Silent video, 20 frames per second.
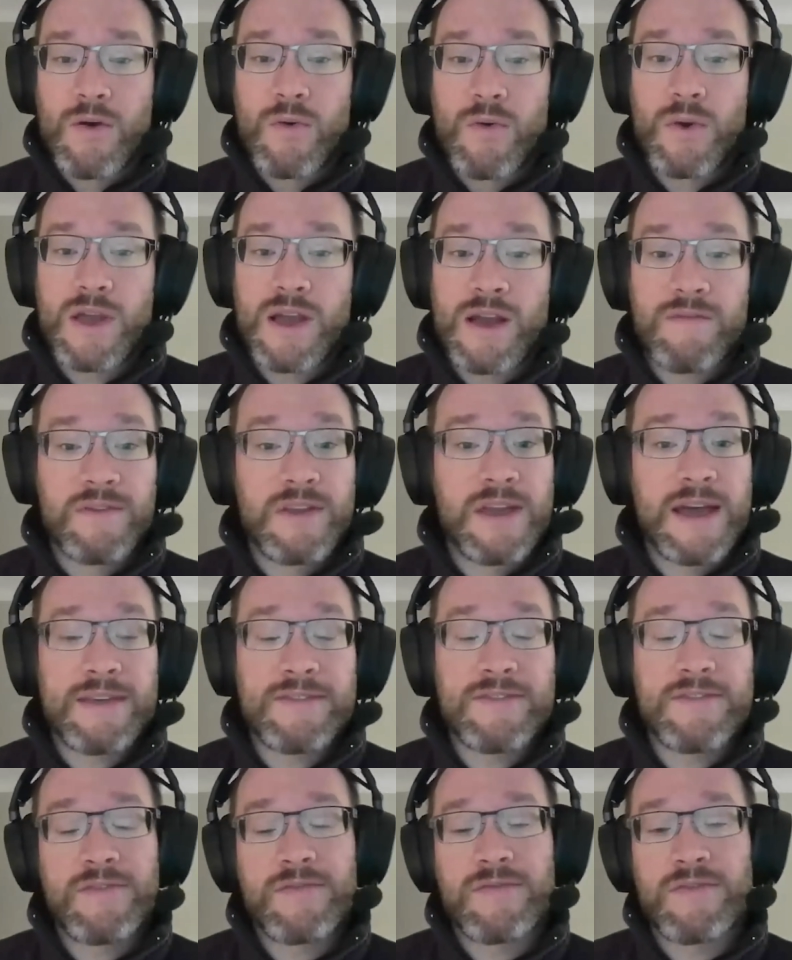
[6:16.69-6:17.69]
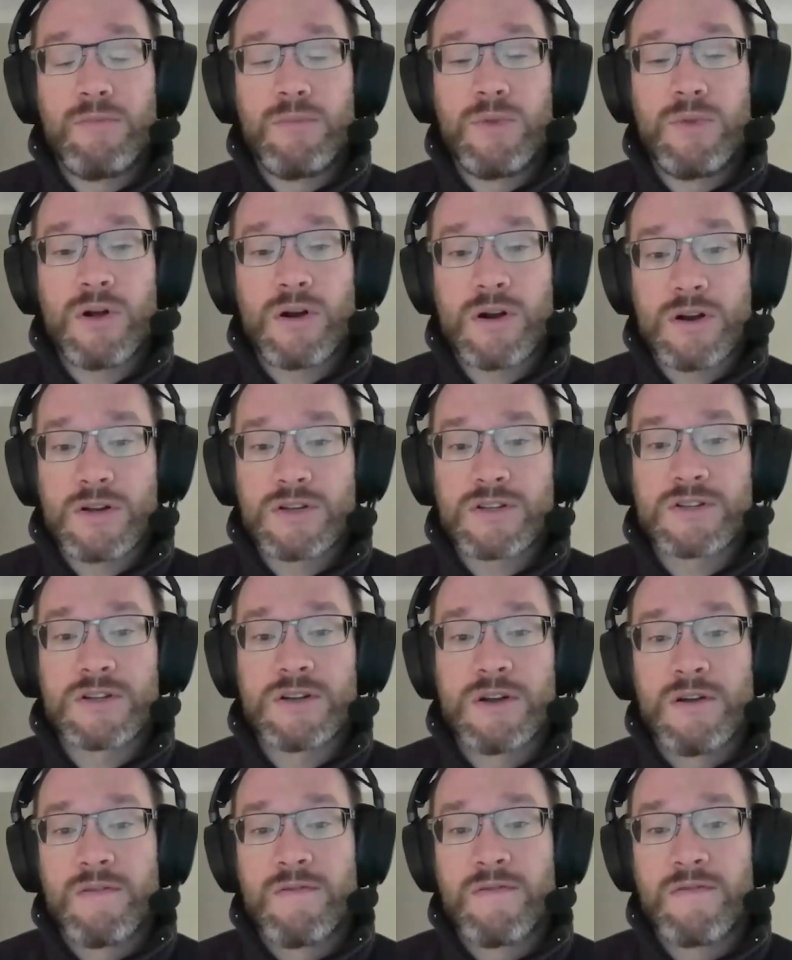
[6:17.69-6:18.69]
we have guests from
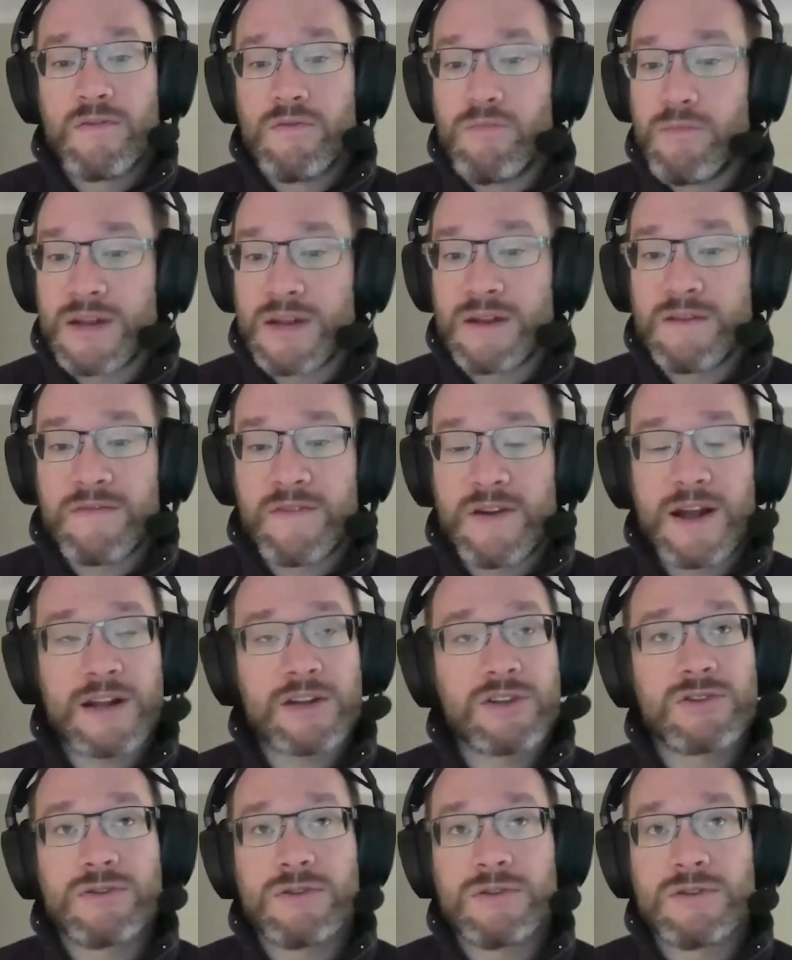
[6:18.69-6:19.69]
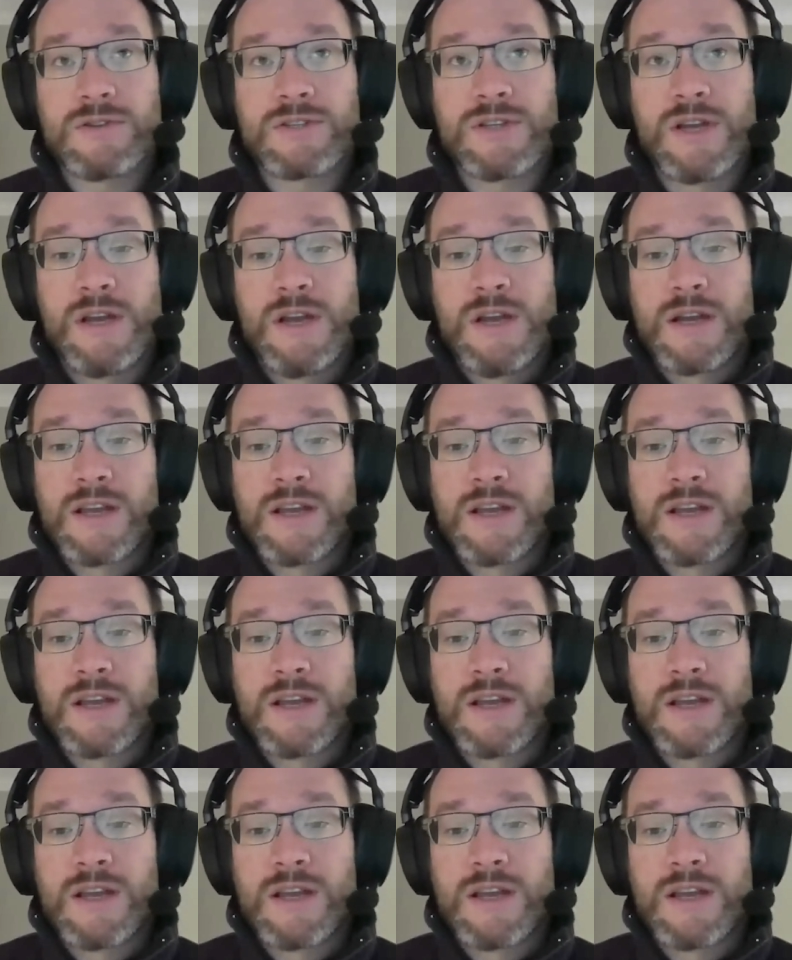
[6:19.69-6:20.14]
large food manufacturers,